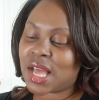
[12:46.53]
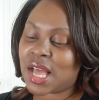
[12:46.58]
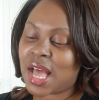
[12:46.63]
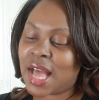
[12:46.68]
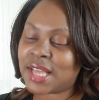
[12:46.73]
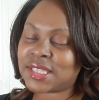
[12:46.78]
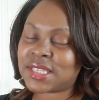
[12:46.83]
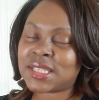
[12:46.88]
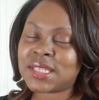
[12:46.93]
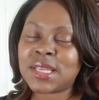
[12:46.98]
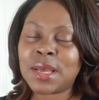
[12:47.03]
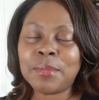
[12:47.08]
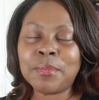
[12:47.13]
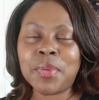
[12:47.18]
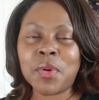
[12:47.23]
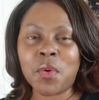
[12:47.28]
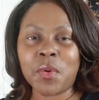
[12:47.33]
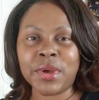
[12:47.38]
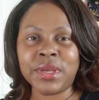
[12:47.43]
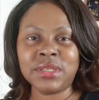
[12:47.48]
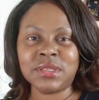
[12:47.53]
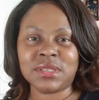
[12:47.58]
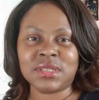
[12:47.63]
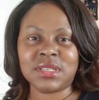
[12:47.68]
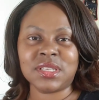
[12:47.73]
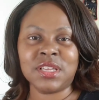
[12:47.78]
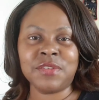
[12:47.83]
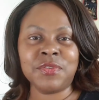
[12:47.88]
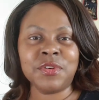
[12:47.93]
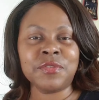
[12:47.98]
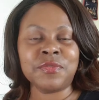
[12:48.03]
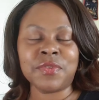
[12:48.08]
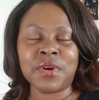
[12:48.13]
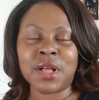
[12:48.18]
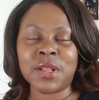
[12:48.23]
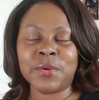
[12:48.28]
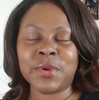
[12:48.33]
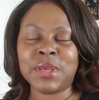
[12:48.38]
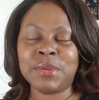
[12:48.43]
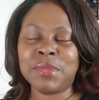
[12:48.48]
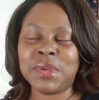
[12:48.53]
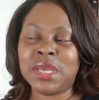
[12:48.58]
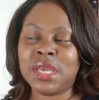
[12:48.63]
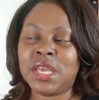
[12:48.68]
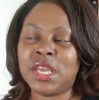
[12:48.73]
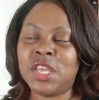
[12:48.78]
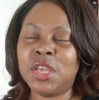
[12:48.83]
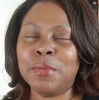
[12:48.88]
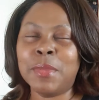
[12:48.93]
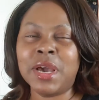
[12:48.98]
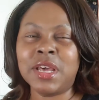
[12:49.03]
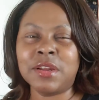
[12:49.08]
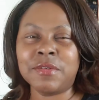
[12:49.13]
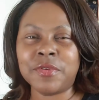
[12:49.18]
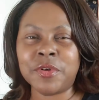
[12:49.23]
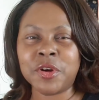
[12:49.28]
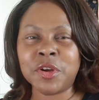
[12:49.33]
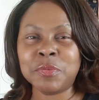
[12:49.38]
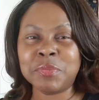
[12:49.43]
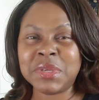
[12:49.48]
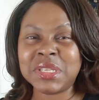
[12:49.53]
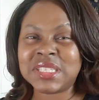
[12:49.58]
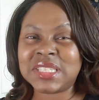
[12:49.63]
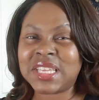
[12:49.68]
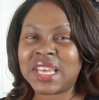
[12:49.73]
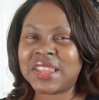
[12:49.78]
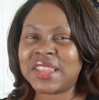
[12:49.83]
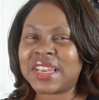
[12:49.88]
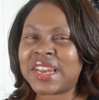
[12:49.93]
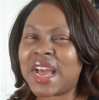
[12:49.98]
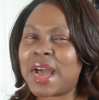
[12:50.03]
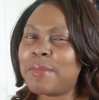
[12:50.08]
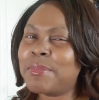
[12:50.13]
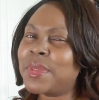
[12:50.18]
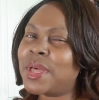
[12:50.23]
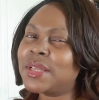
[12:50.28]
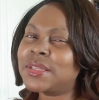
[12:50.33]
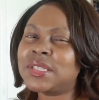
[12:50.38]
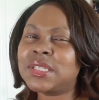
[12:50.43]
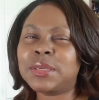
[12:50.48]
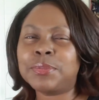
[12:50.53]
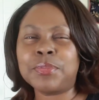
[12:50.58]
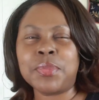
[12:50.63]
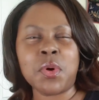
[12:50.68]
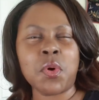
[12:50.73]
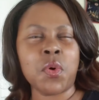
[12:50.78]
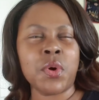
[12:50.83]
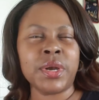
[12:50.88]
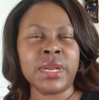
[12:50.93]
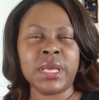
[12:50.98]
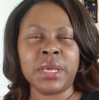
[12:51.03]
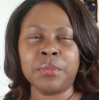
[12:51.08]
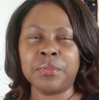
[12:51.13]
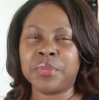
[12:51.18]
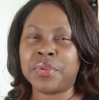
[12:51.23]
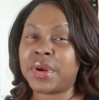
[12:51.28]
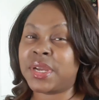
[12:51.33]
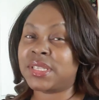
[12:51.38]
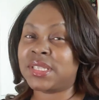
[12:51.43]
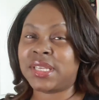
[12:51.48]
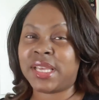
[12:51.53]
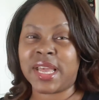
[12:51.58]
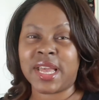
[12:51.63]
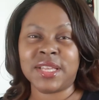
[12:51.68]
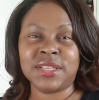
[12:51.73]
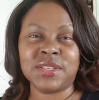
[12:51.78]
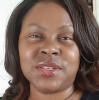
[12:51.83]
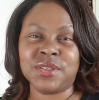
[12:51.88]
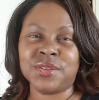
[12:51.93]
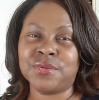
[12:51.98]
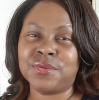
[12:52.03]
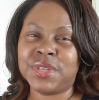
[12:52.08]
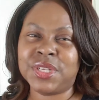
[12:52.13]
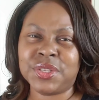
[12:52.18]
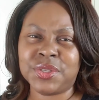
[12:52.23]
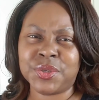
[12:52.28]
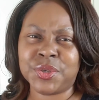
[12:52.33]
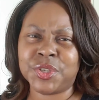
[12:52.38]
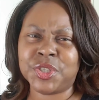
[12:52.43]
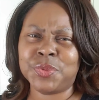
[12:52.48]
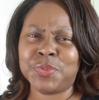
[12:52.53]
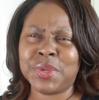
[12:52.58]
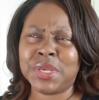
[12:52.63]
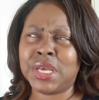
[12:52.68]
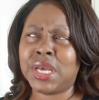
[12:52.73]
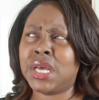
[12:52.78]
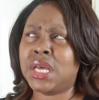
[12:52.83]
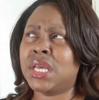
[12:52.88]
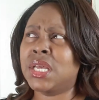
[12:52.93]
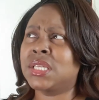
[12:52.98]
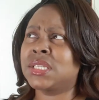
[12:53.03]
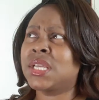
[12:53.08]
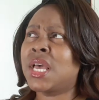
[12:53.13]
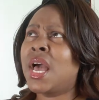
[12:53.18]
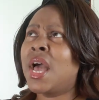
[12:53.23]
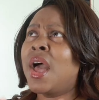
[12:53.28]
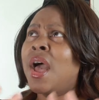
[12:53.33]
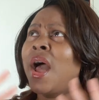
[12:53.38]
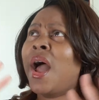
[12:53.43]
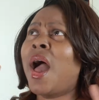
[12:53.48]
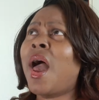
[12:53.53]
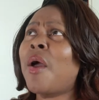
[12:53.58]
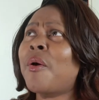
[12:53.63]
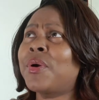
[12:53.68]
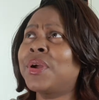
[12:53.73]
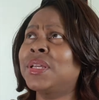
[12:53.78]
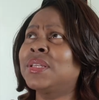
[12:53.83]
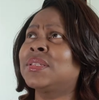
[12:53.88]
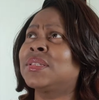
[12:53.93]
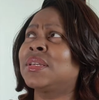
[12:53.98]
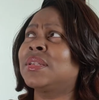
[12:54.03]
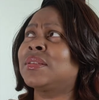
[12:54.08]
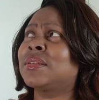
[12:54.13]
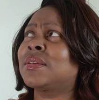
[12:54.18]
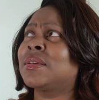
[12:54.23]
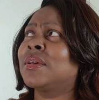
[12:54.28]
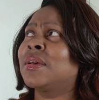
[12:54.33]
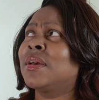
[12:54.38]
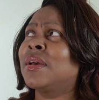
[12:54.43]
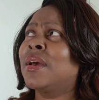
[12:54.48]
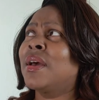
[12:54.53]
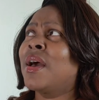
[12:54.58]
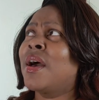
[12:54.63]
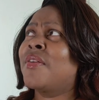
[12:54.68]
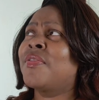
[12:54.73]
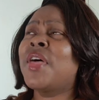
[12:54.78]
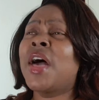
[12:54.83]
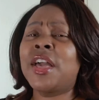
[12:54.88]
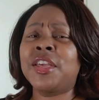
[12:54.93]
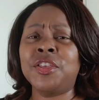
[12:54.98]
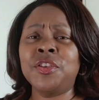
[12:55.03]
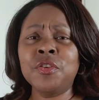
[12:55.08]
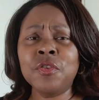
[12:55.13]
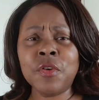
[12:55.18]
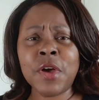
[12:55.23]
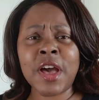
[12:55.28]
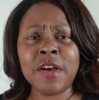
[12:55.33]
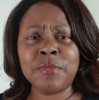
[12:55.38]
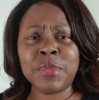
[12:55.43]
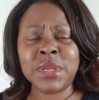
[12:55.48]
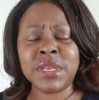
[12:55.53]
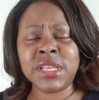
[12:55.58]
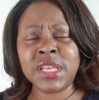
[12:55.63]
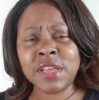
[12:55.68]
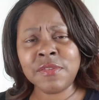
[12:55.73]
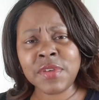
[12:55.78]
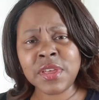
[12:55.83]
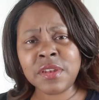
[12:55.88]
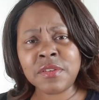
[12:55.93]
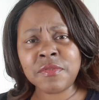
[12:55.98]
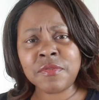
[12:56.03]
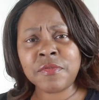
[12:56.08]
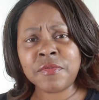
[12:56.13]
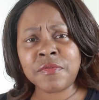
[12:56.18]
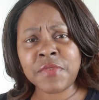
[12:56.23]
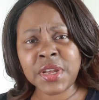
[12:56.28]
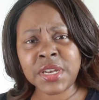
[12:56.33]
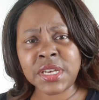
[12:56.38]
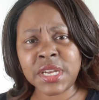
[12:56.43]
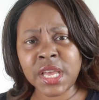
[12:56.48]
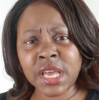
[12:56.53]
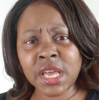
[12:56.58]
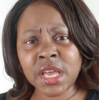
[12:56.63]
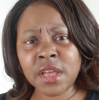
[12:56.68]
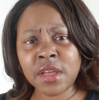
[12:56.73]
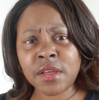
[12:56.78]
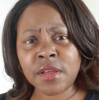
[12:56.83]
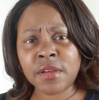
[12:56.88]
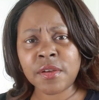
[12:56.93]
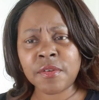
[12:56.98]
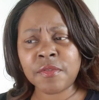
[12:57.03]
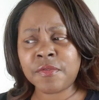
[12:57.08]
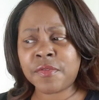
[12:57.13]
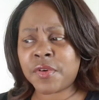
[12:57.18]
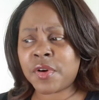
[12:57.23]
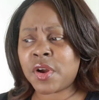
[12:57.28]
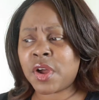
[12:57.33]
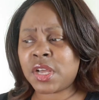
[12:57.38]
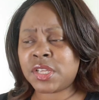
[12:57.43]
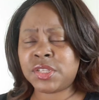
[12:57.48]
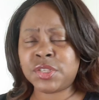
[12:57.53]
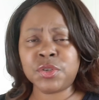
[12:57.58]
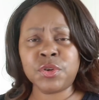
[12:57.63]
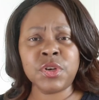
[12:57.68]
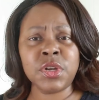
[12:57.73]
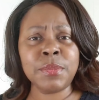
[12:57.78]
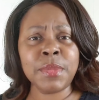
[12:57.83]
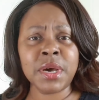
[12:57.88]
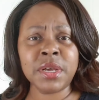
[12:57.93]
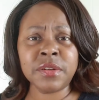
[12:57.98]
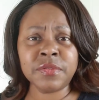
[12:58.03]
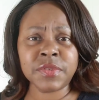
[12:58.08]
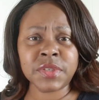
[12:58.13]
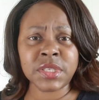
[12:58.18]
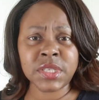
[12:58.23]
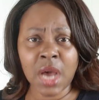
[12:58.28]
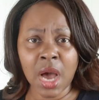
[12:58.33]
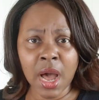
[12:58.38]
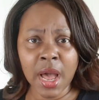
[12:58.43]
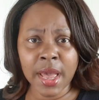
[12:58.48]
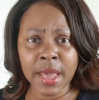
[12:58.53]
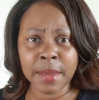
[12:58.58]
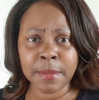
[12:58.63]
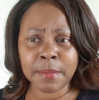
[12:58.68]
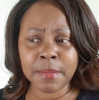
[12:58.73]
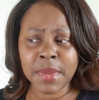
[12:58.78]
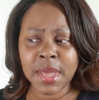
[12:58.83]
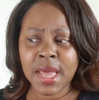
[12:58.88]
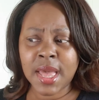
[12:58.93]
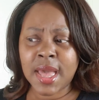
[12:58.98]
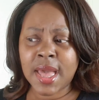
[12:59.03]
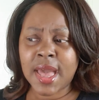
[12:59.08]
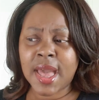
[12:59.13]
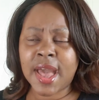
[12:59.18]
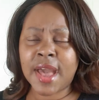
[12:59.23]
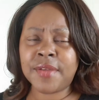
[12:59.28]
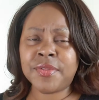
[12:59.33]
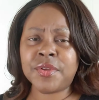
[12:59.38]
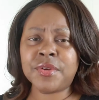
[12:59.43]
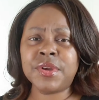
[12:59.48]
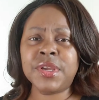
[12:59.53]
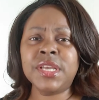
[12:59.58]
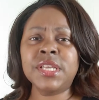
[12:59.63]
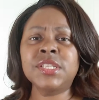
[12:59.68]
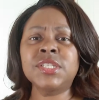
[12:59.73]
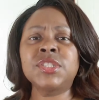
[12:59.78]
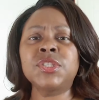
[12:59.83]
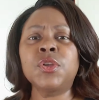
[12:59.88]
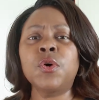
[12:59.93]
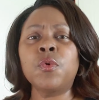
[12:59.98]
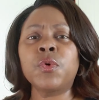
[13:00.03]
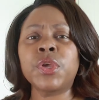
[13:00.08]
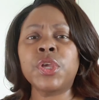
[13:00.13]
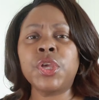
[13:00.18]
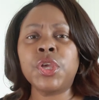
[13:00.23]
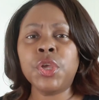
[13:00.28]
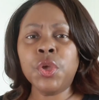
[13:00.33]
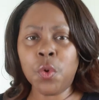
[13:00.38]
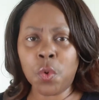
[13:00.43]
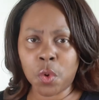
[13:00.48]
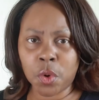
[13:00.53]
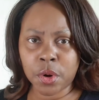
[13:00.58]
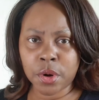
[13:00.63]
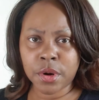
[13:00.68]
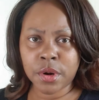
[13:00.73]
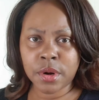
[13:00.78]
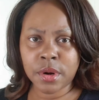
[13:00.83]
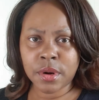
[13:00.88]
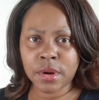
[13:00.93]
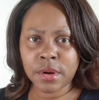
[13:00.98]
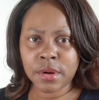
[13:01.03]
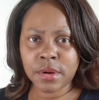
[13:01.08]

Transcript: at some point, if you're following me, you might have heard me say that I'm not supporting breast cancer research, because how is it that you have been given funding for a certain amount of time and there is no cure,